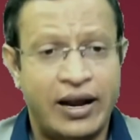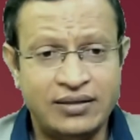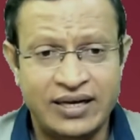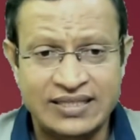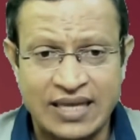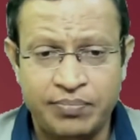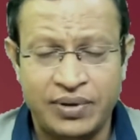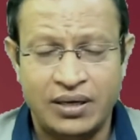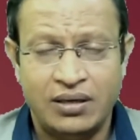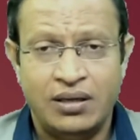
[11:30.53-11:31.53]
Another
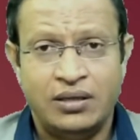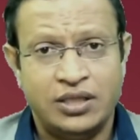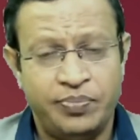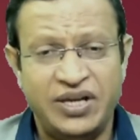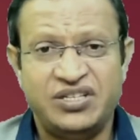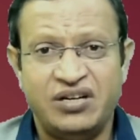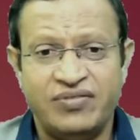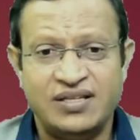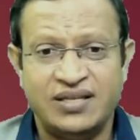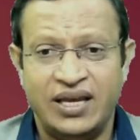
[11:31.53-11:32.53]
example, the patient
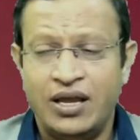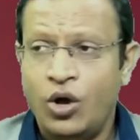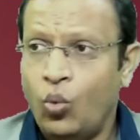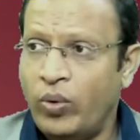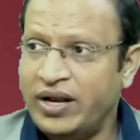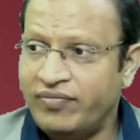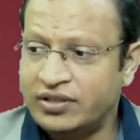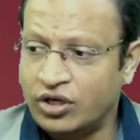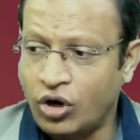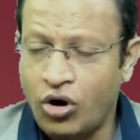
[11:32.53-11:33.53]
will say, whenever
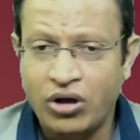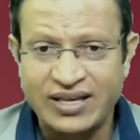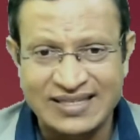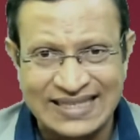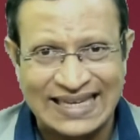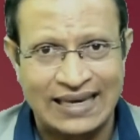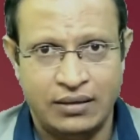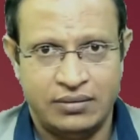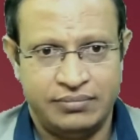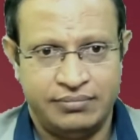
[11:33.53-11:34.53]
the clock is ticking,